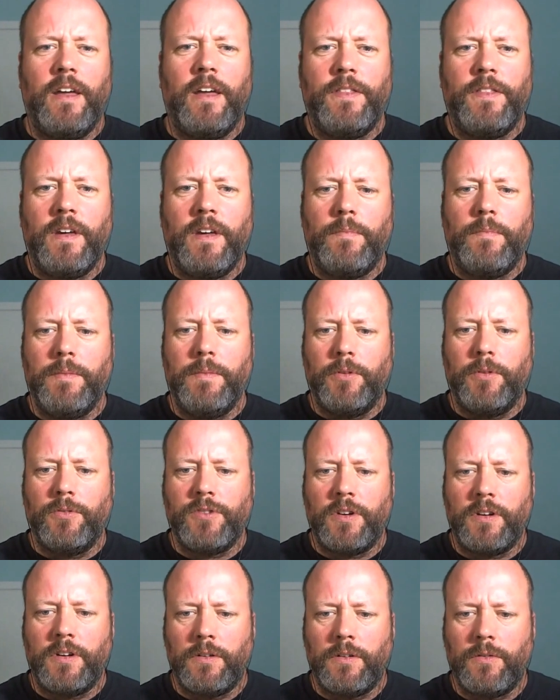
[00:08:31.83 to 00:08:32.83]
I think people are
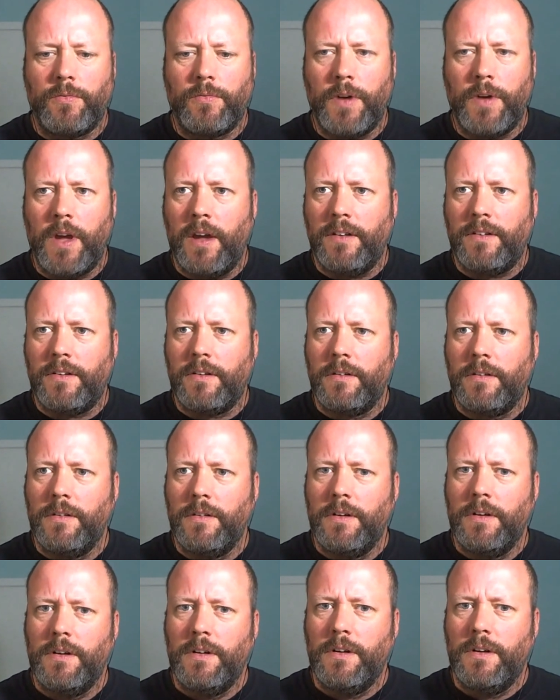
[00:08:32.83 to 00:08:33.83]
trying to create
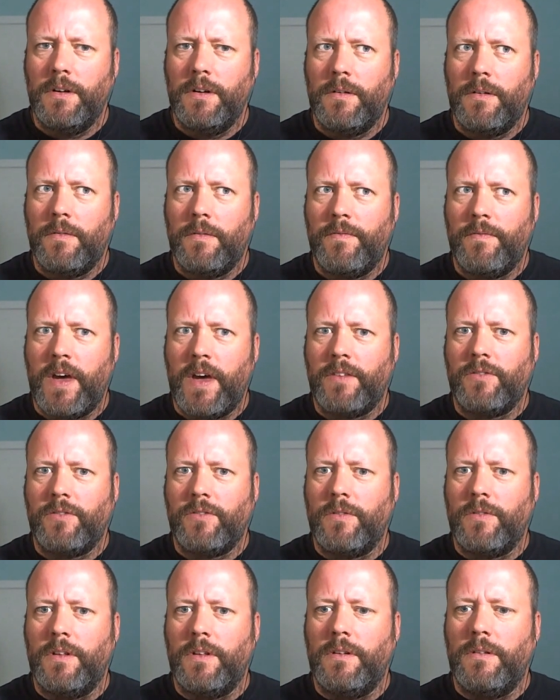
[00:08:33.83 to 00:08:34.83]

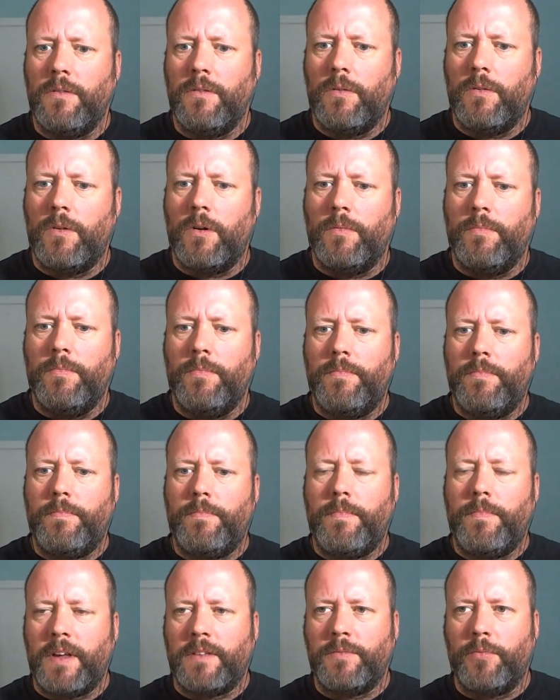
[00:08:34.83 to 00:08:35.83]
faster than or
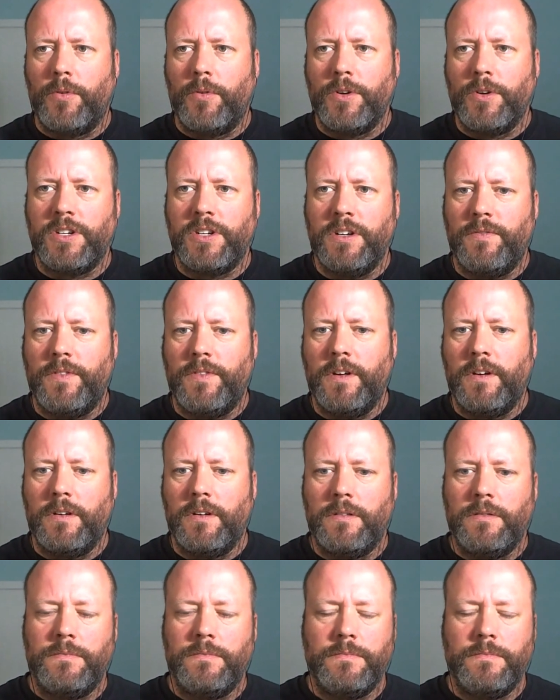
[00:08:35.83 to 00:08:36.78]
exploration of the